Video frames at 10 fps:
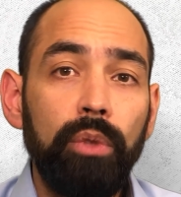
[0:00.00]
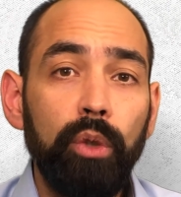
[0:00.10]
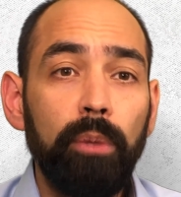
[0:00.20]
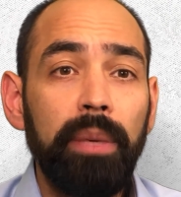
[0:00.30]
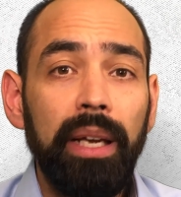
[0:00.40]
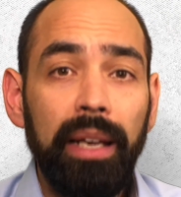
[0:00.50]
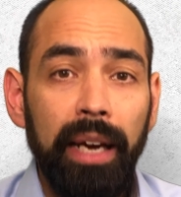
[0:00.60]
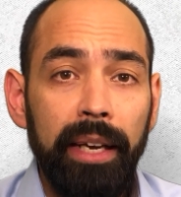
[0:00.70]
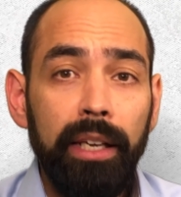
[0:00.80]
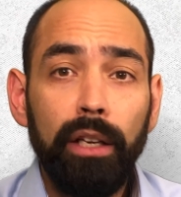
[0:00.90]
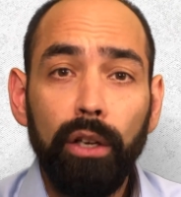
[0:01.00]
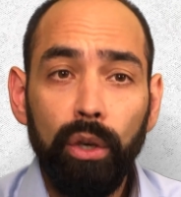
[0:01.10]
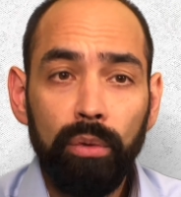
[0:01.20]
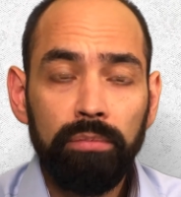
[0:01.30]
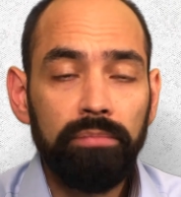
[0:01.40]
you will be aligning a
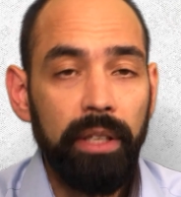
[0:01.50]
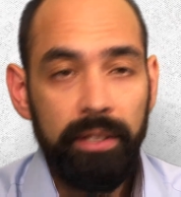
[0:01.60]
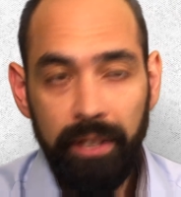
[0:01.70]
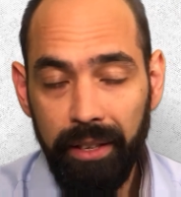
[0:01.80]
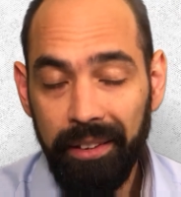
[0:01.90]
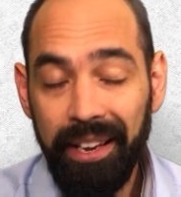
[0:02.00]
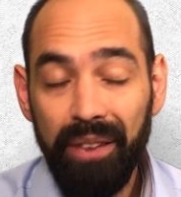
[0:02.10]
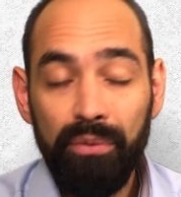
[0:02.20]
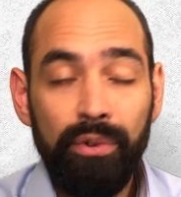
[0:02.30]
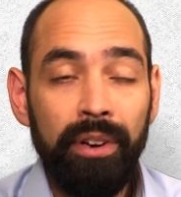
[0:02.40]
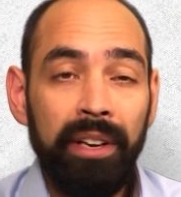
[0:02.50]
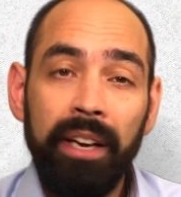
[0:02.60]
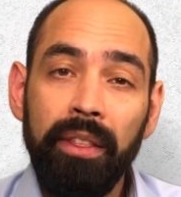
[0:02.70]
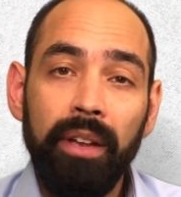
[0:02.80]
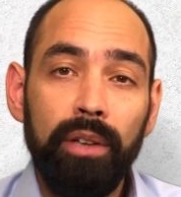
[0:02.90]
loan, let's say again
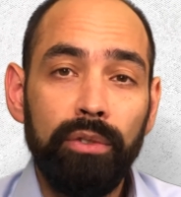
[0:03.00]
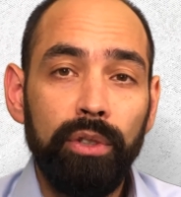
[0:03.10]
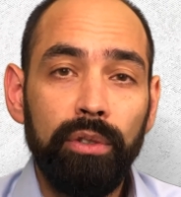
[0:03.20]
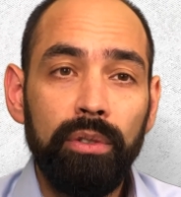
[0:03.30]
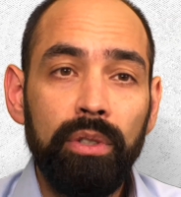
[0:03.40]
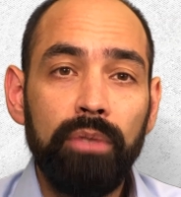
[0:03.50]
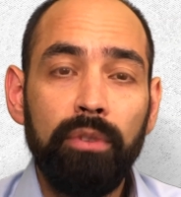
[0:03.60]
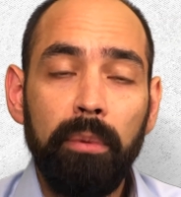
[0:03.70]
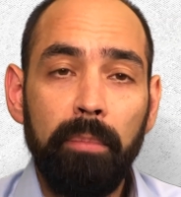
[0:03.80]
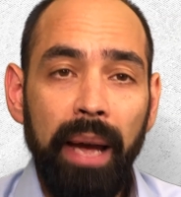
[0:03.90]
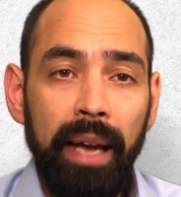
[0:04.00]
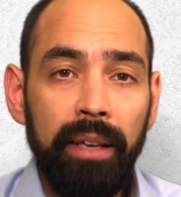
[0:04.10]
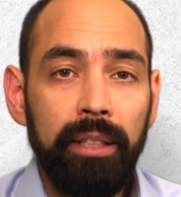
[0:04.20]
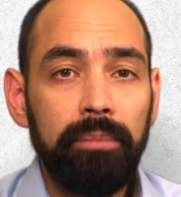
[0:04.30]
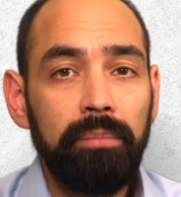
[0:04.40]
480,000 euros, from a
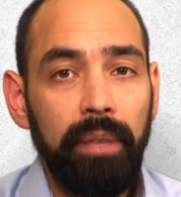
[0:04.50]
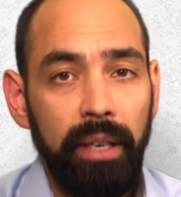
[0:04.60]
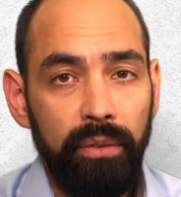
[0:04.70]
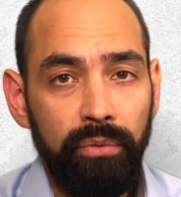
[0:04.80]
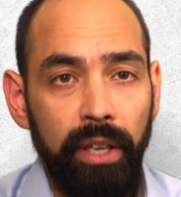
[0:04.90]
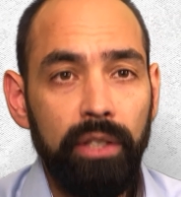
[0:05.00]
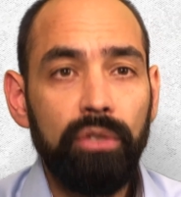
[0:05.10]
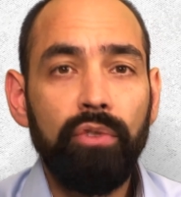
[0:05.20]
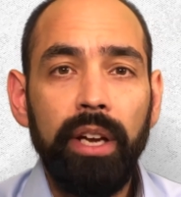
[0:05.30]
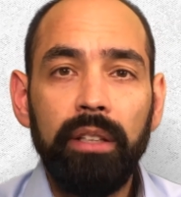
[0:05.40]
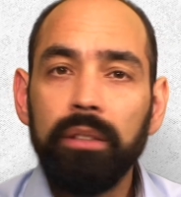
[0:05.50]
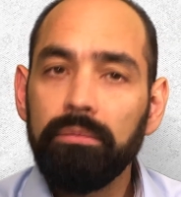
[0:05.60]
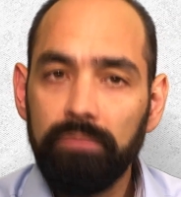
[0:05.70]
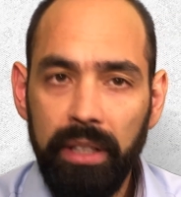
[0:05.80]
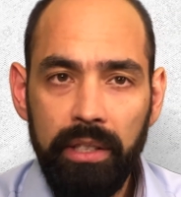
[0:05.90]
bank at a fixed rate,
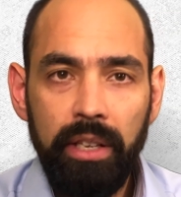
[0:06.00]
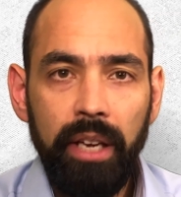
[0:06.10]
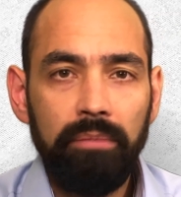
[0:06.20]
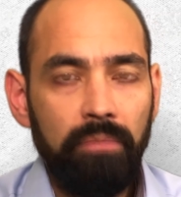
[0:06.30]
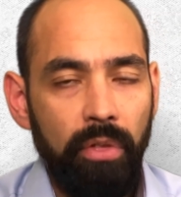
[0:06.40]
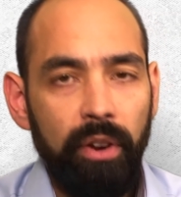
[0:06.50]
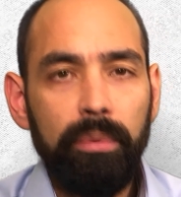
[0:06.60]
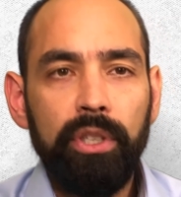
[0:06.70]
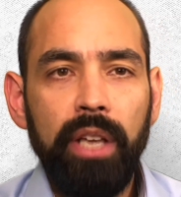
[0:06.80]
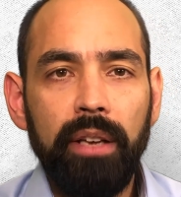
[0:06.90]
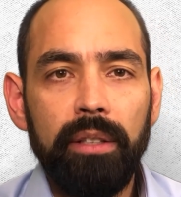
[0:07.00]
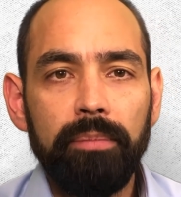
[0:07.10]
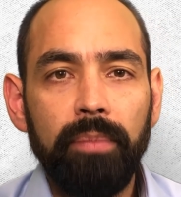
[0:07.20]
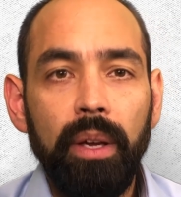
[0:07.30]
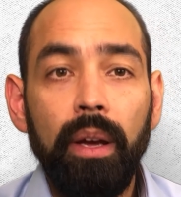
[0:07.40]
let's say 3%,
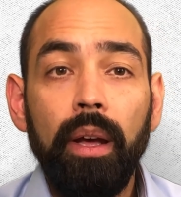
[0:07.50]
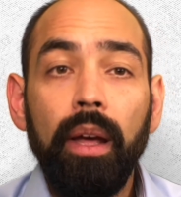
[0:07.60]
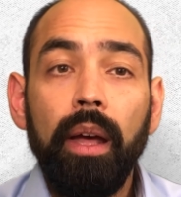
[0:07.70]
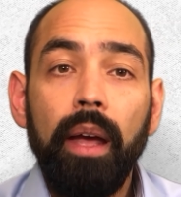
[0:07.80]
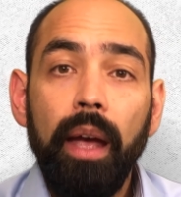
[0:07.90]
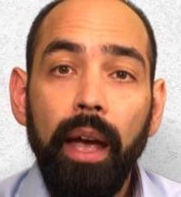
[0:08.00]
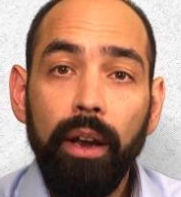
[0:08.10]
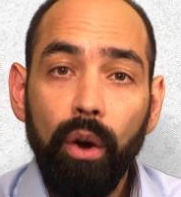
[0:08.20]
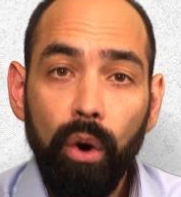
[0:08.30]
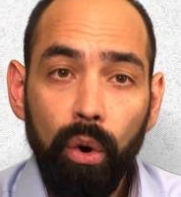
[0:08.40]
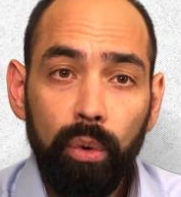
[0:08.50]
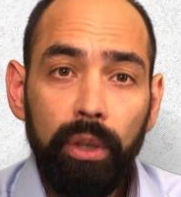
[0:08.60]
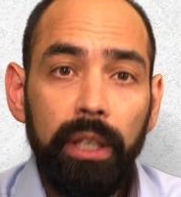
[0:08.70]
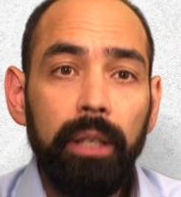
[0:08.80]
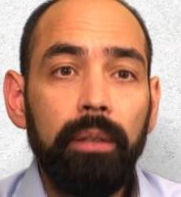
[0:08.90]
and
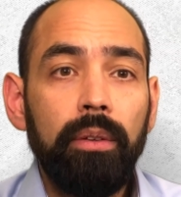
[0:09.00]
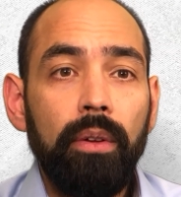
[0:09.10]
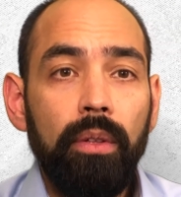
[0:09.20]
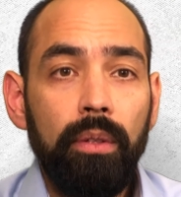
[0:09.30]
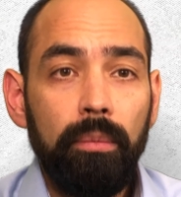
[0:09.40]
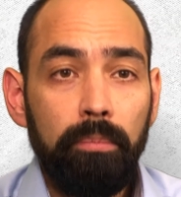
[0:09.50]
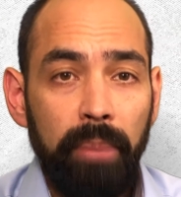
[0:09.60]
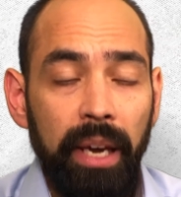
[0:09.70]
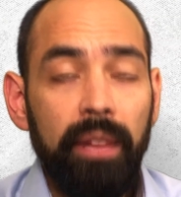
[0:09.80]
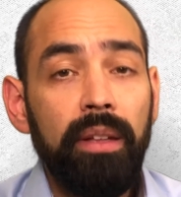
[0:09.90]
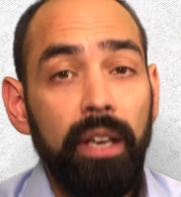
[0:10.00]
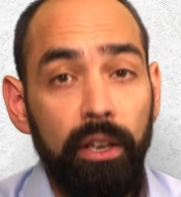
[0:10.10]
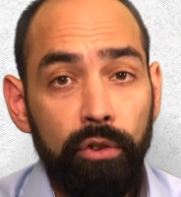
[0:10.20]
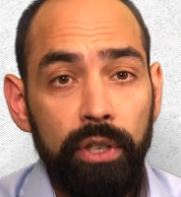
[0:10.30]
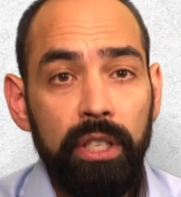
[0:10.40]
only pay the
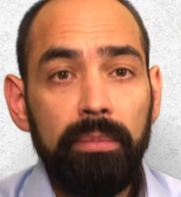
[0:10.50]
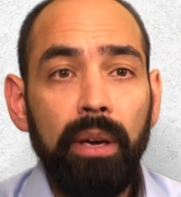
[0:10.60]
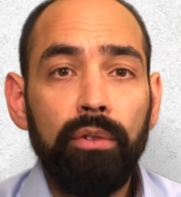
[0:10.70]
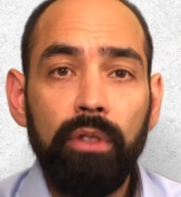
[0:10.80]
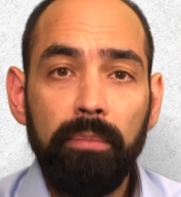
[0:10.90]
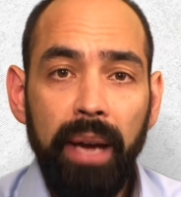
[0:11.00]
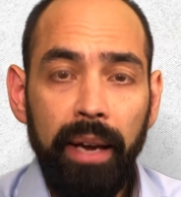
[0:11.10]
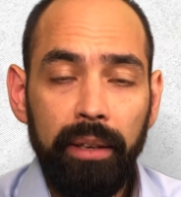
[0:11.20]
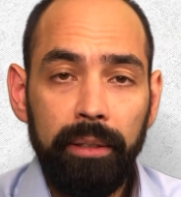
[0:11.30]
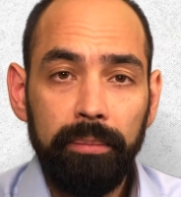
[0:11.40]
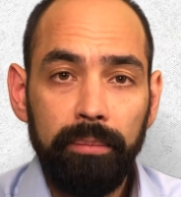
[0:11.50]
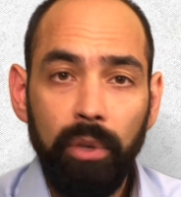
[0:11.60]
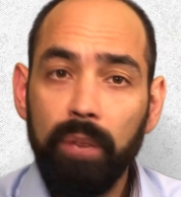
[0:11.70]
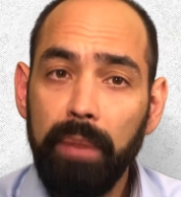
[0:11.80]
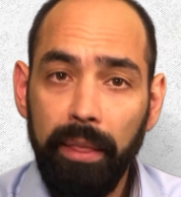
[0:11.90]
interest amount to the bank
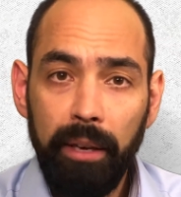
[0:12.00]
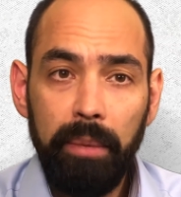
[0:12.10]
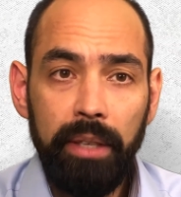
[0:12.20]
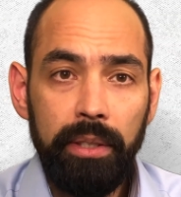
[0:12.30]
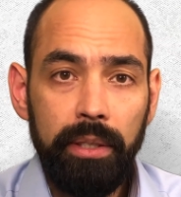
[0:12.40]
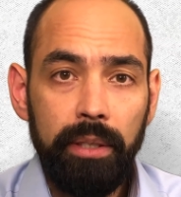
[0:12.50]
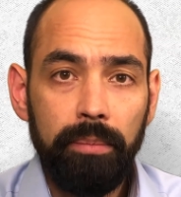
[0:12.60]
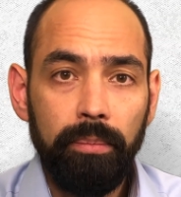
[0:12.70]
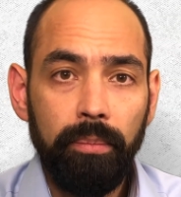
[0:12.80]
on a monthly basis.